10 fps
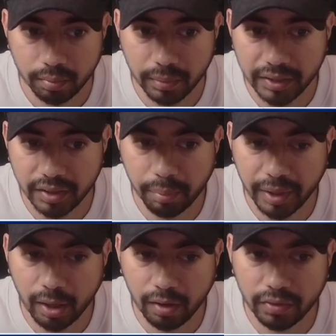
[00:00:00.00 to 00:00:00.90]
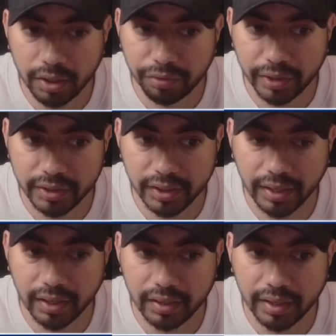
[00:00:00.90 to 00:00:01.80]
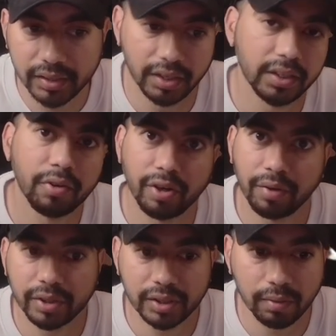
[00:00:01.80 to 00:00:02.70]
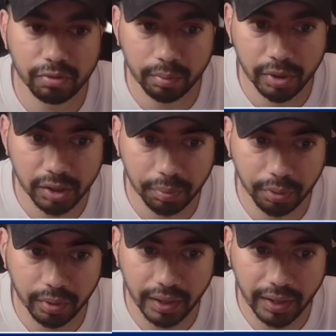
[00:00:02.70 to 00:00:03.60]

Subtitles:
But in the middle of the refresh cycle, there's another frame which comes from the GPU,